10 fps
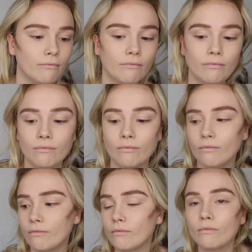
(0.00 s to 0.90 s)

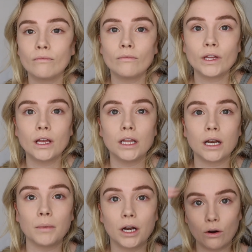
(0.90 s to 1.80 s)
And then
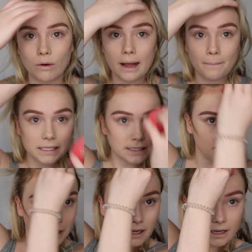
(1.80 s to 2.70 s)
I'm gonna grab my
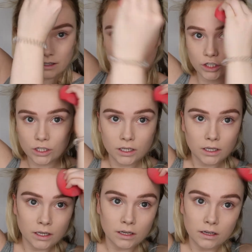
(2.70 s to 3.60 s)
sponge
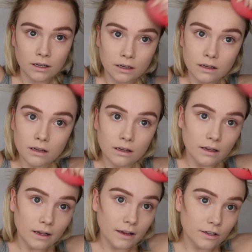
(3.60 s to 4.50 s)

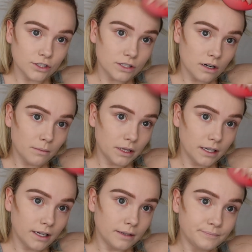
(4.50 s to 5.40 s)
and just start
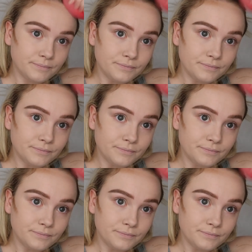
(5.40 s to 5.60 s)
blending.